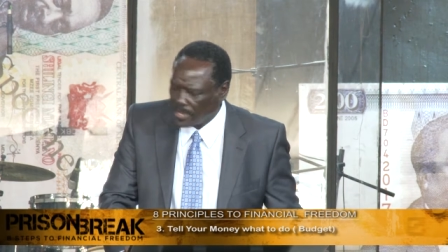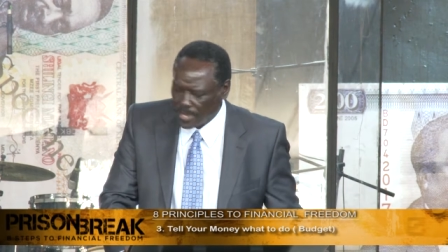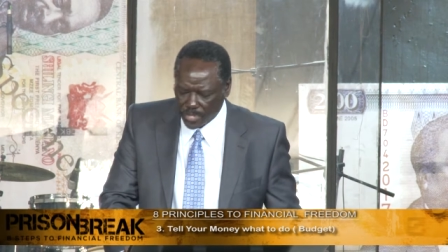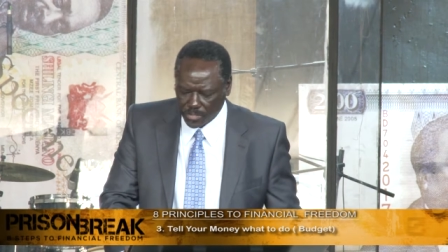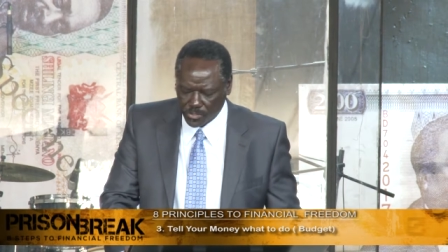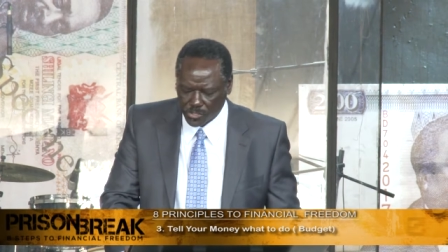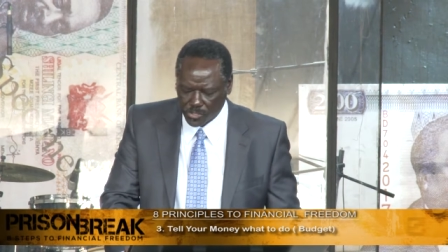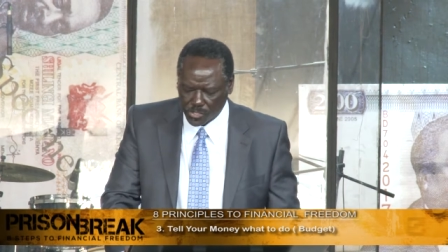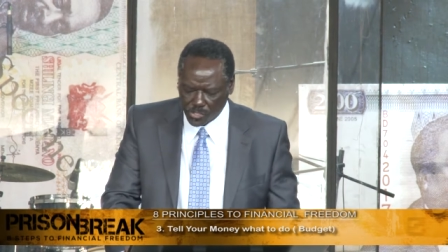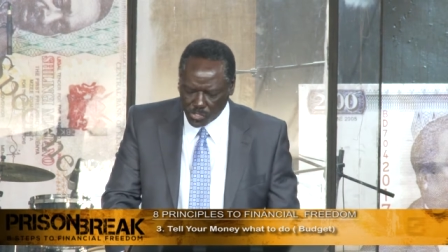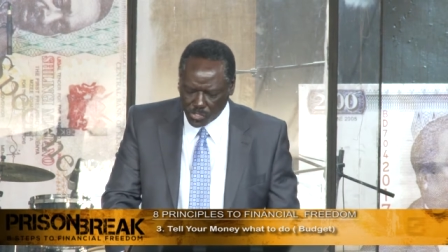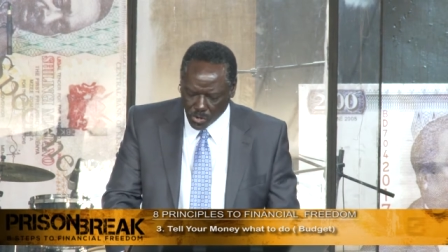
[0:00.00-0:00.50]

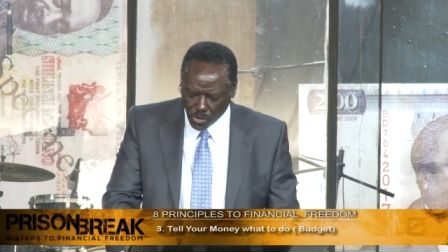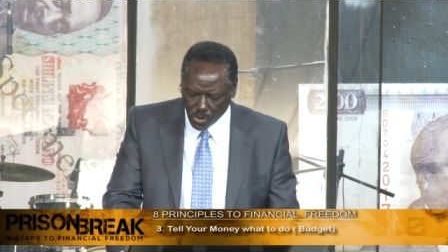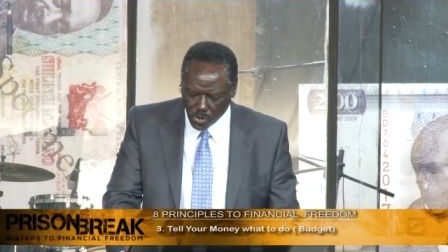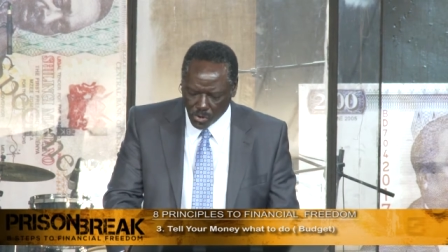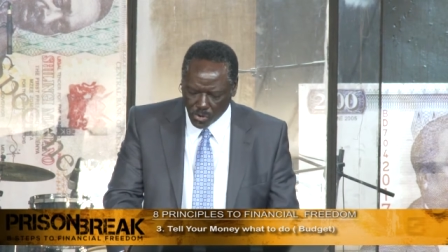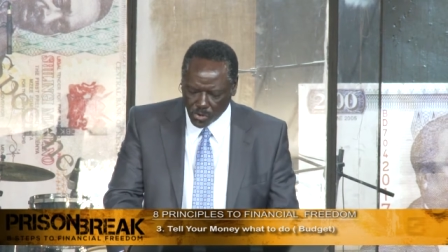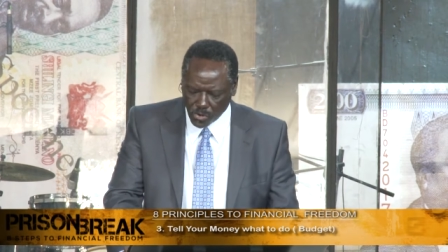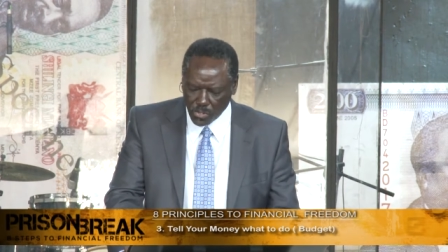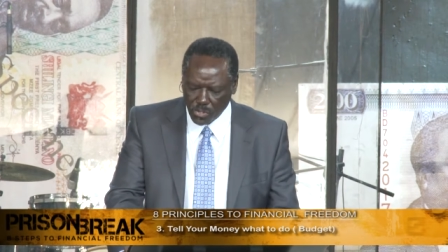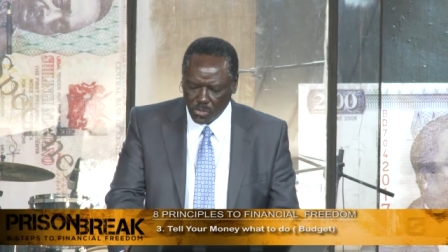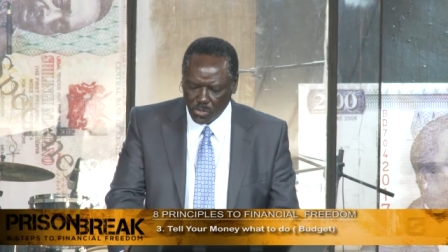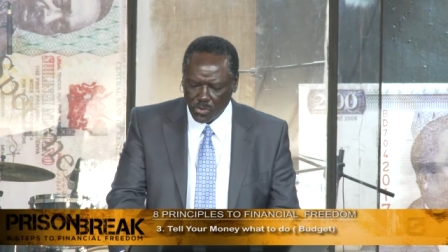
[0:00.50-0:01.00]
And
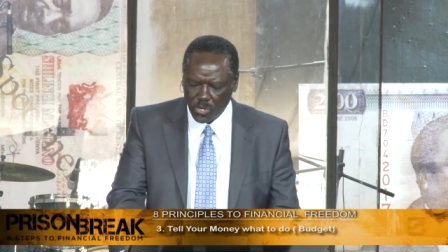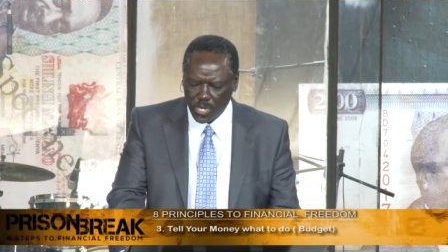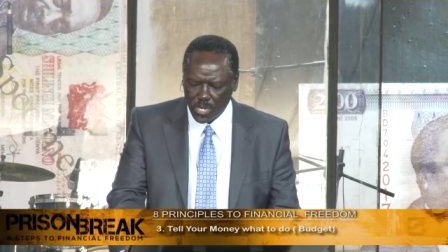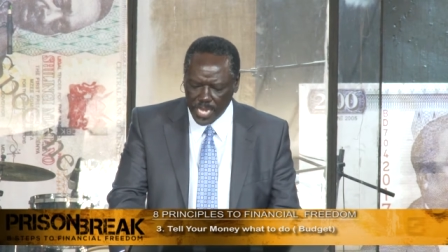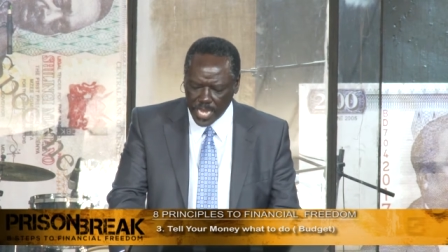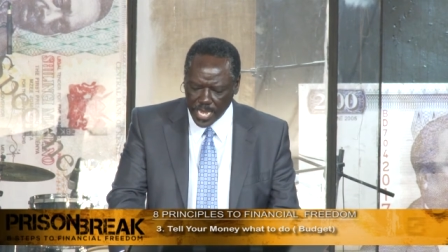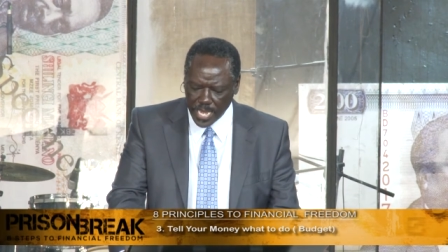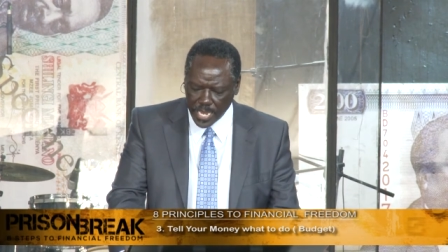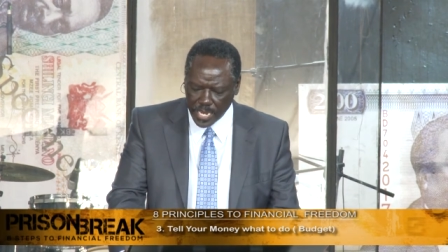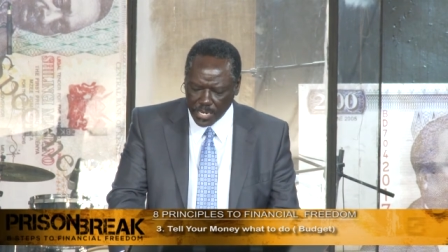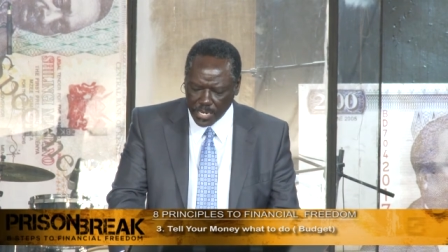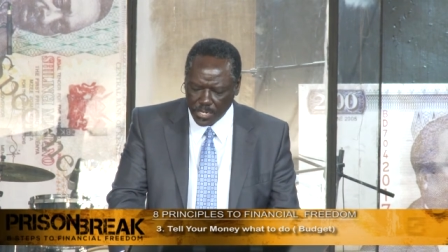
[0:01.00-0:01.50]
so you
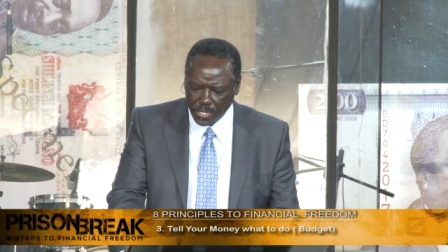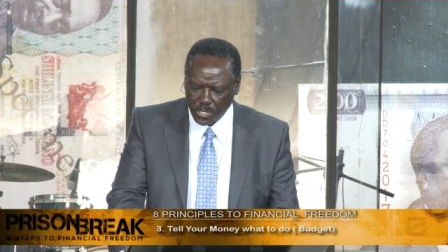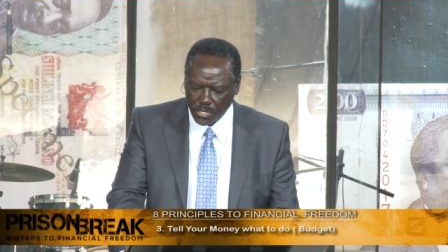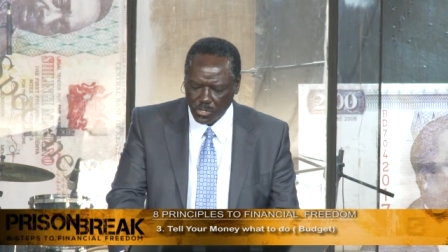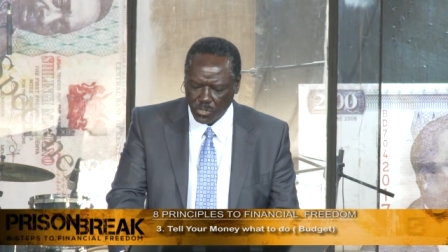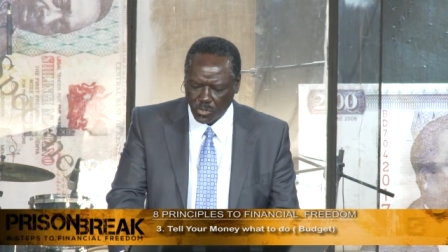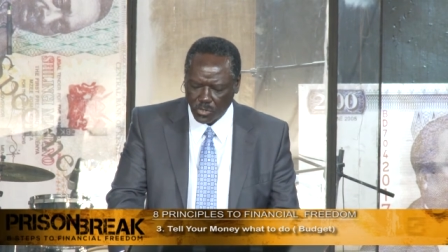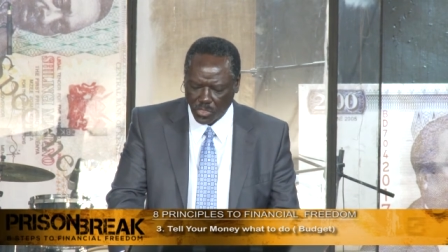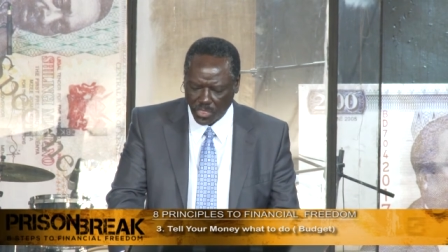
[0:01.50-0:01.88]
need